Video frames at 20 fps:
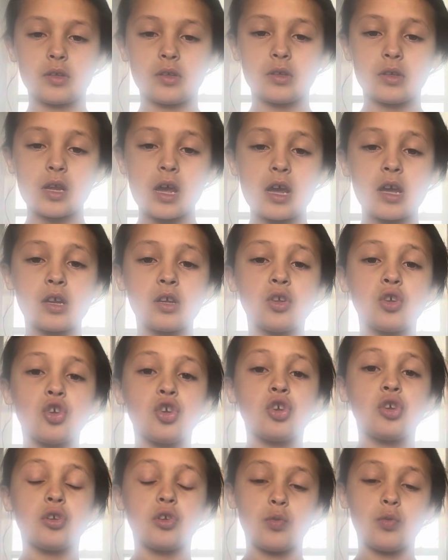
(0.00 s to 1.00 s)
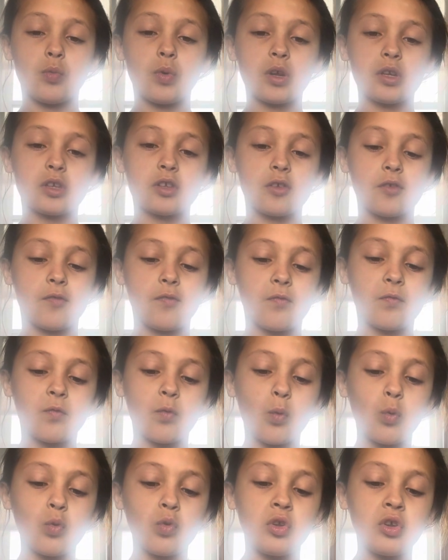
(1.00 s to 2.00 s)
Then you want to
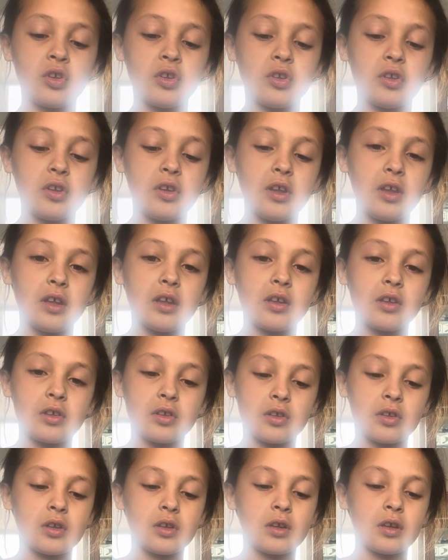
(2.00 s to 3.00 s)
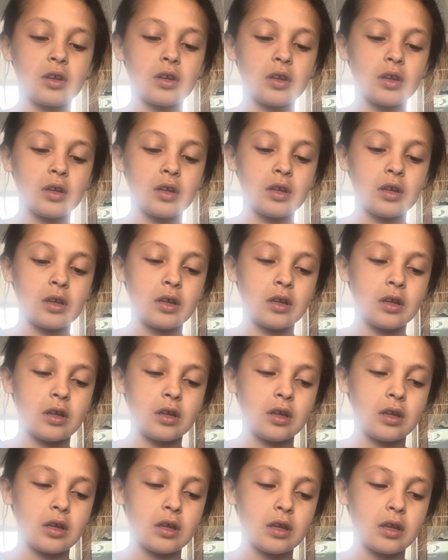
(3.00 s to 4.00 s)
fold this
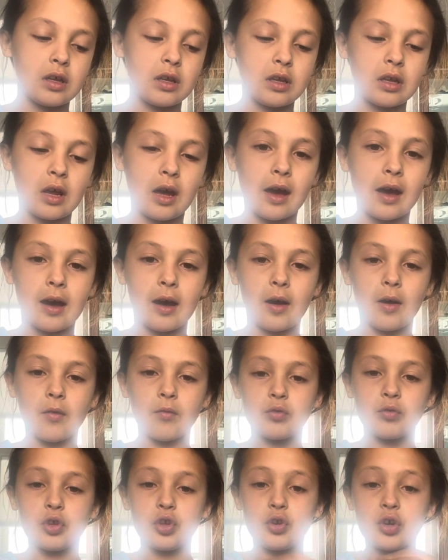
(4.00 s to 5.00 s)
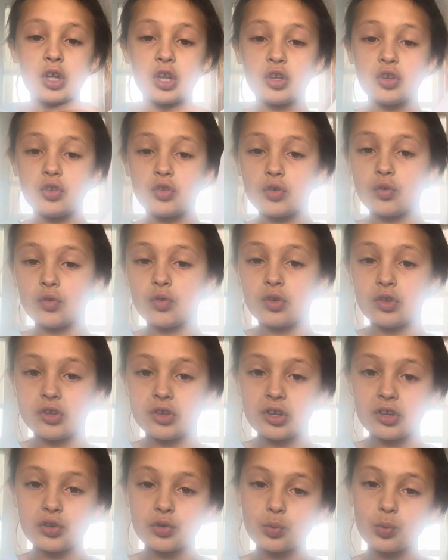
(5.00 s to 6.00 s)
in half. You can do
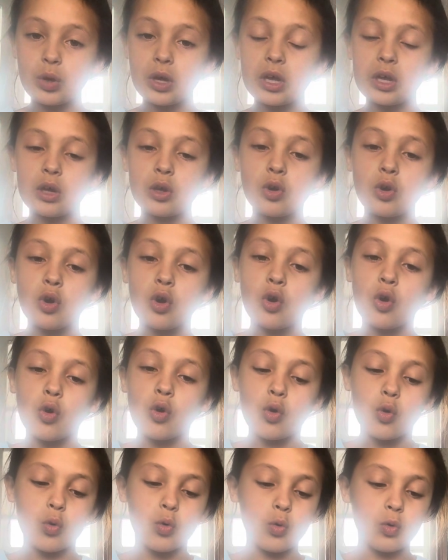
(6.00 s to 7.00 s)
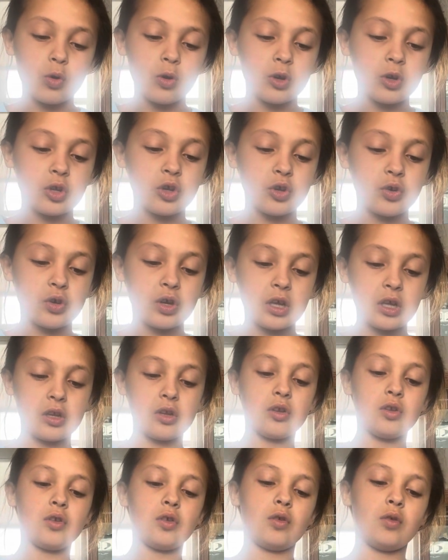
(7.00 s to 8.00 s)
this way or you can
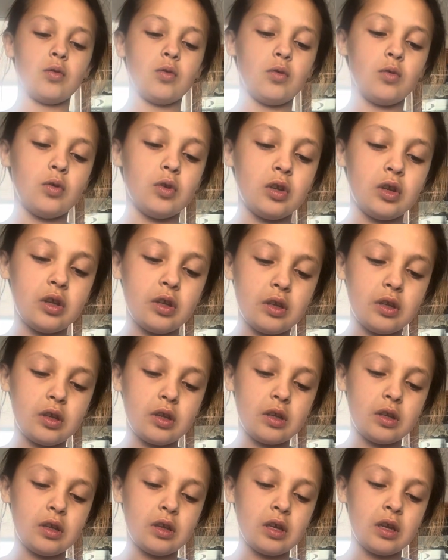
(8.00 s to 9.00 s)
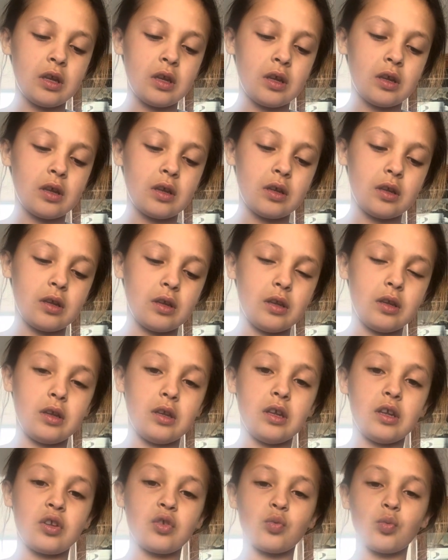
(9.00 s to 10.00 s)
do
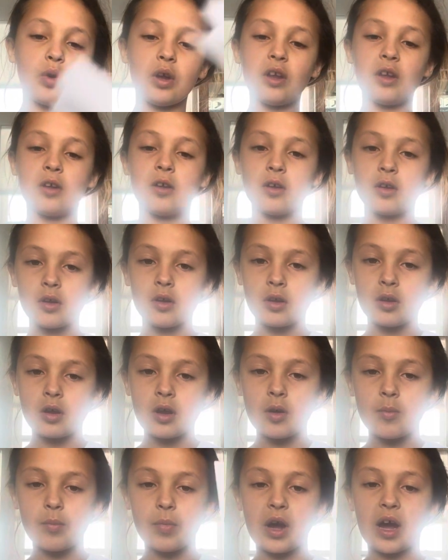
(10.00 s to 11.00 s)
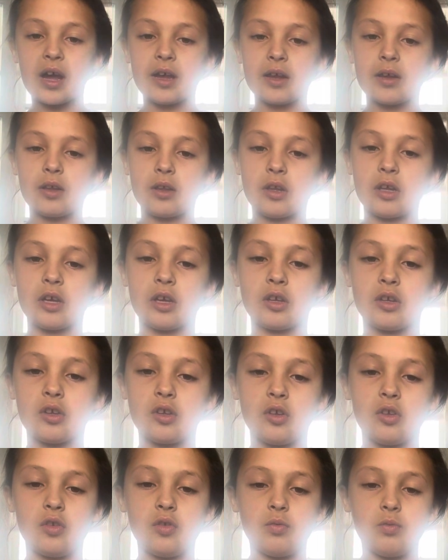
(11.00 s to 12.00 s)
this way. But I like
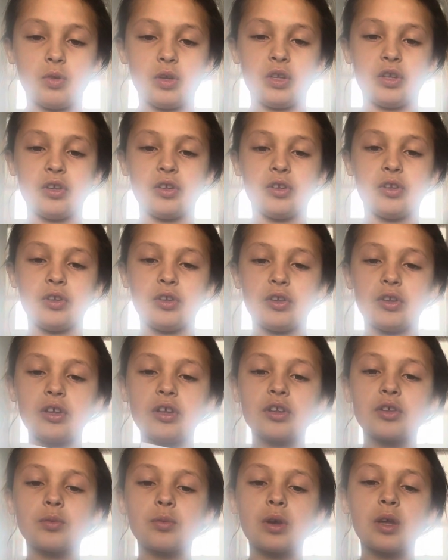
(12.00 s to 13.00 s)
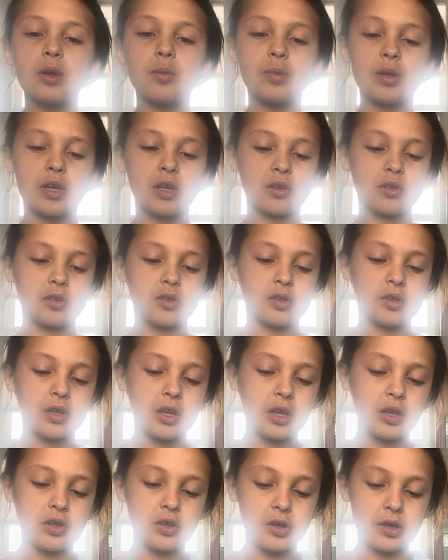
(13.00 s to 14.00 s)
to do it this way because
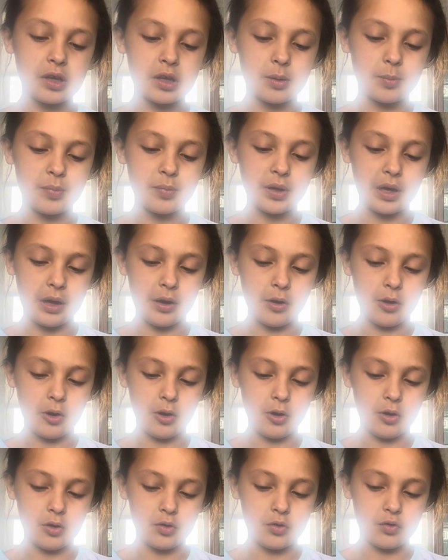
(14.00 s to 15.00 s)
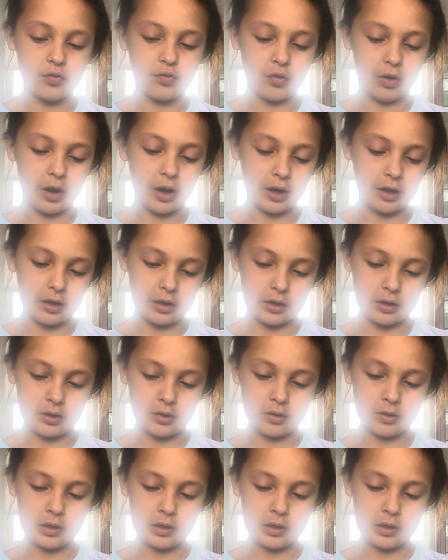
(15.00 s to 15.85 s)
then you get a bigger dragon.